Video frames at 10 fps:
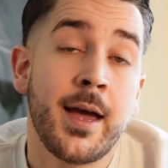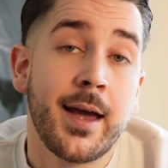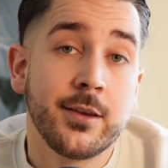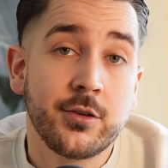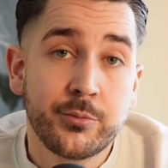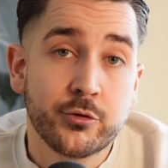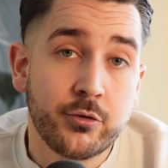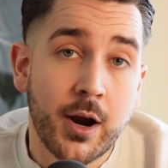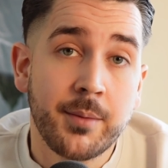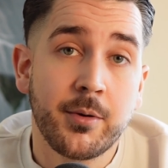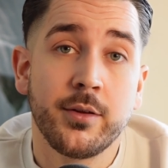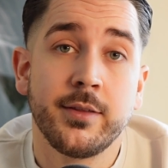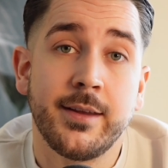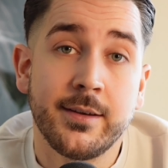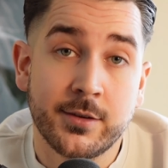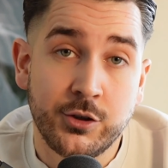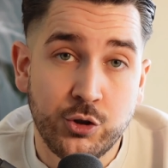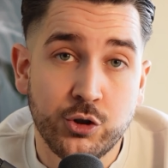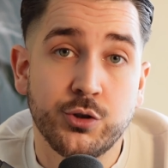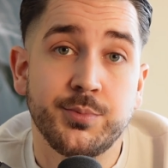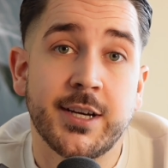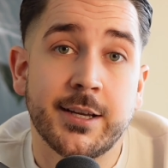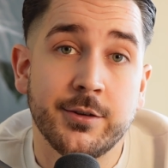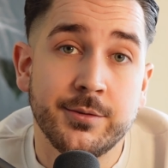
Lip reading: and subscribe on this YouTube channel.